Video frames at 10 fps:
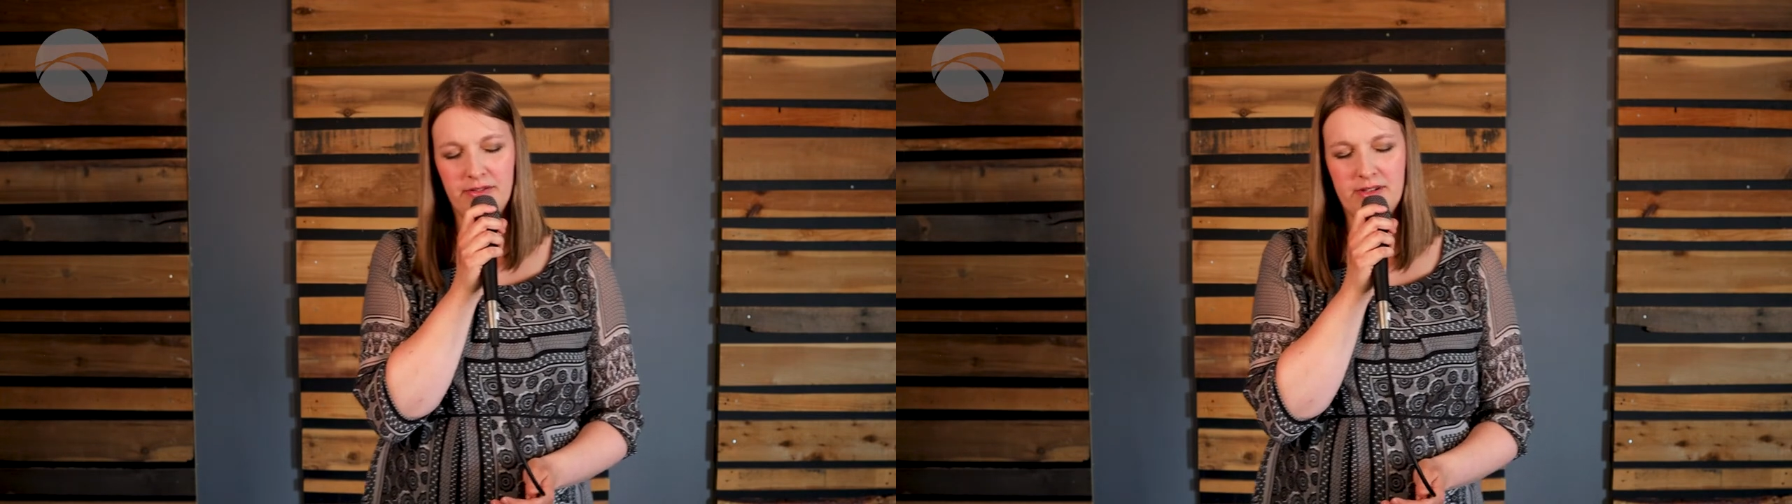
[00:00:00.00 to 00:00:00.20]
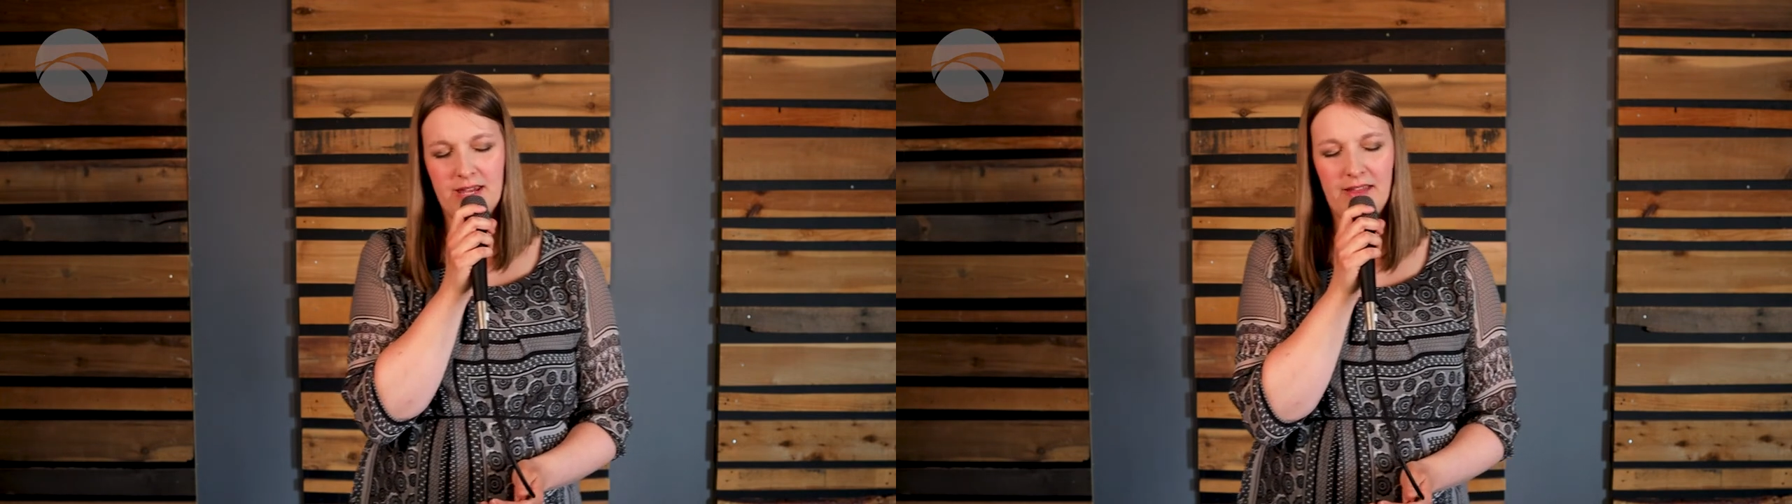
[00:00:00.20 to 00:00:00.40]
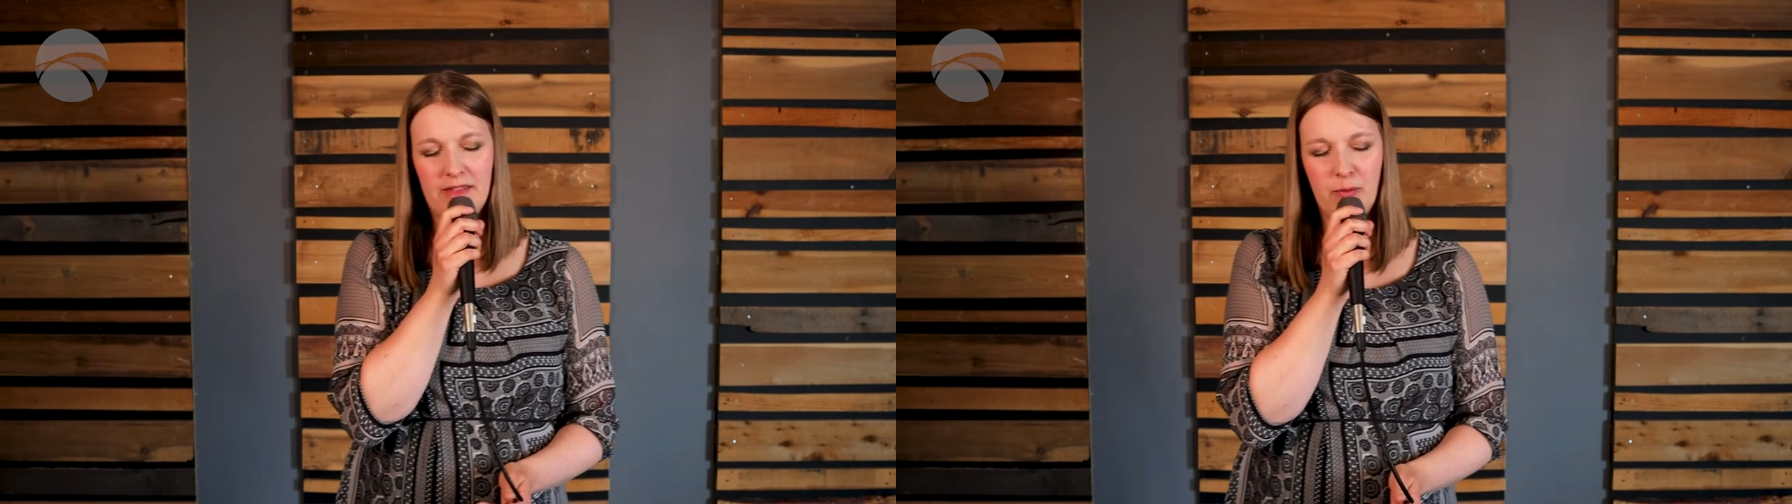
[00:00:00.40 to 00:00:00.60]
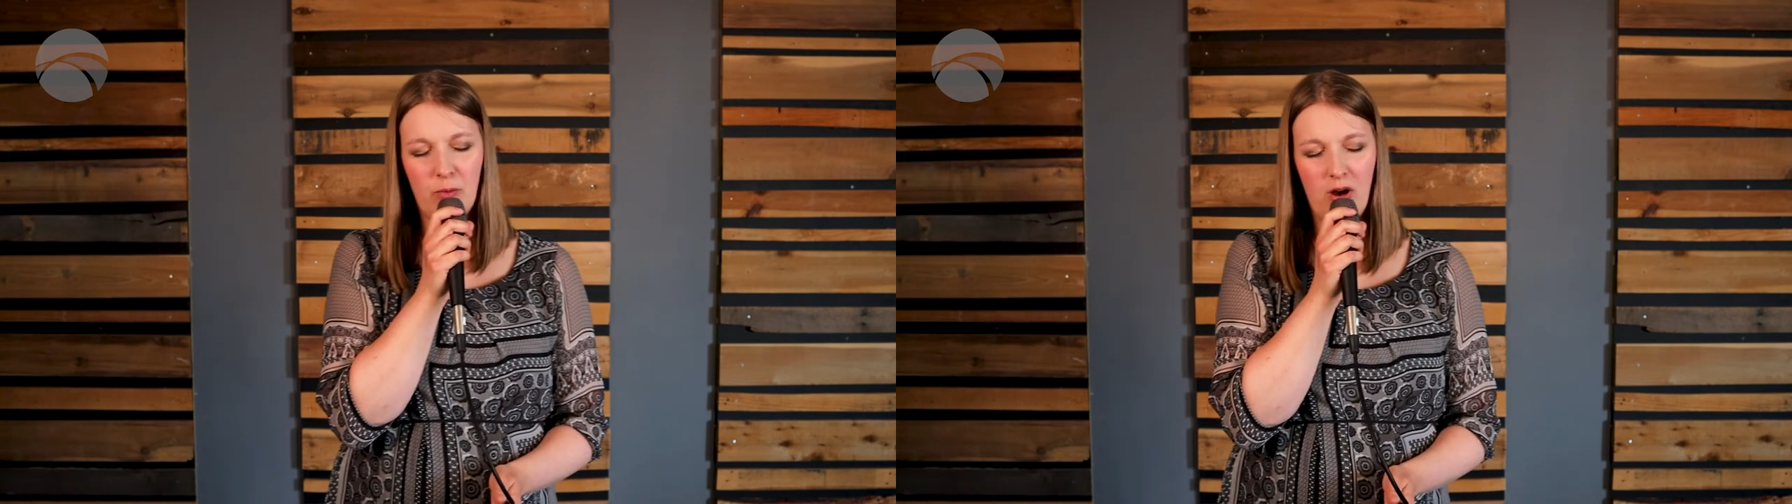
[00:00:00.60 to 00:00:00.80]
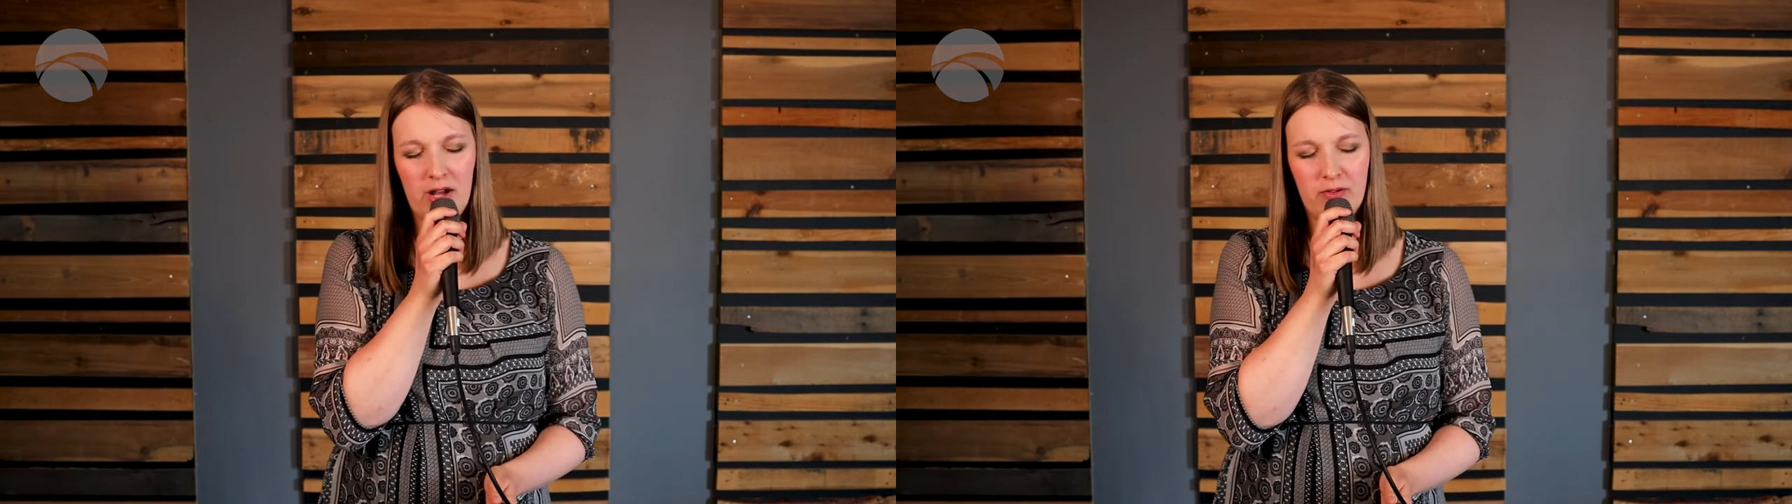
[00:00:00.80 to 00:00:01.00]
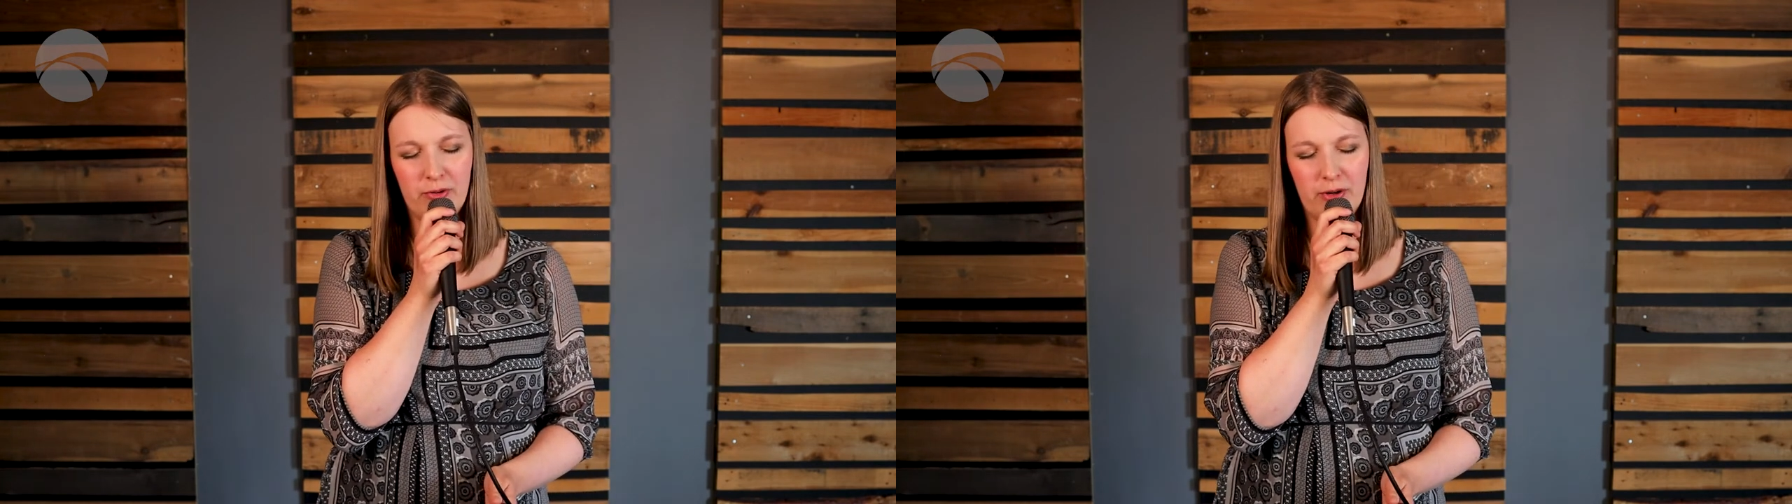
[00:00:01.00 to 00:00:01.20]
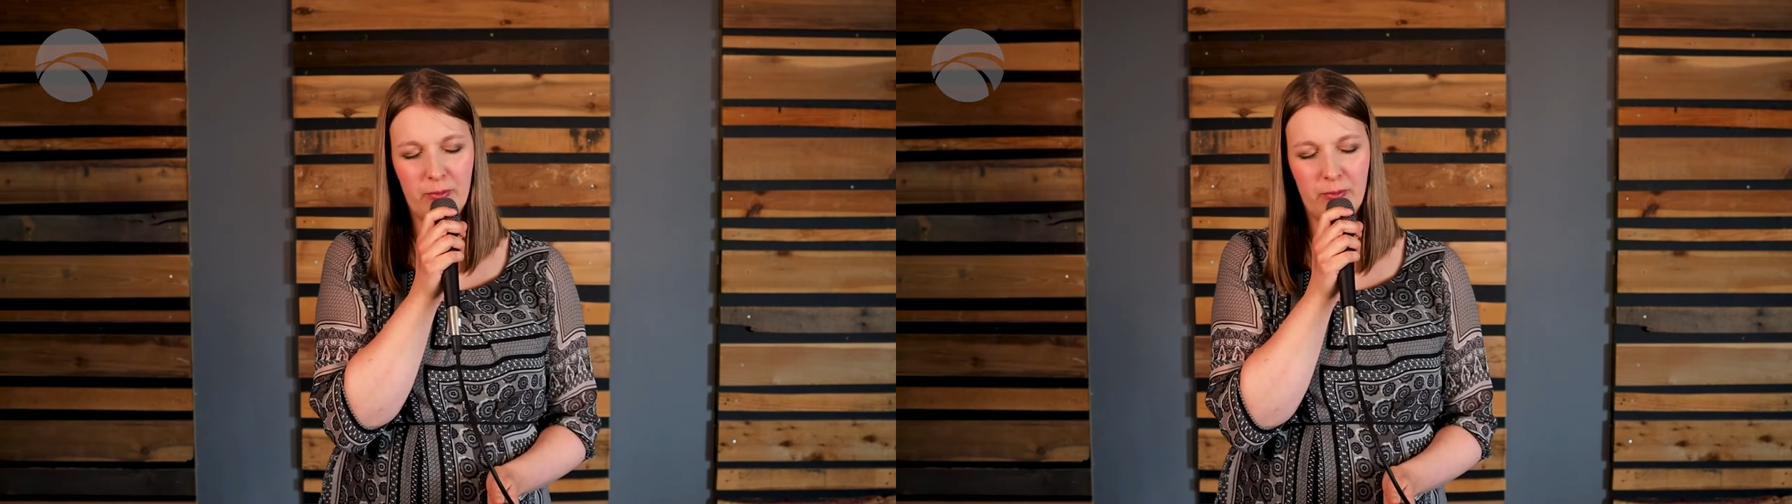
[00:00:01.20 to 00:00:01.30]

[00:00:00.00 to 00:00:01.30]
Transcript: daily walk, Lord,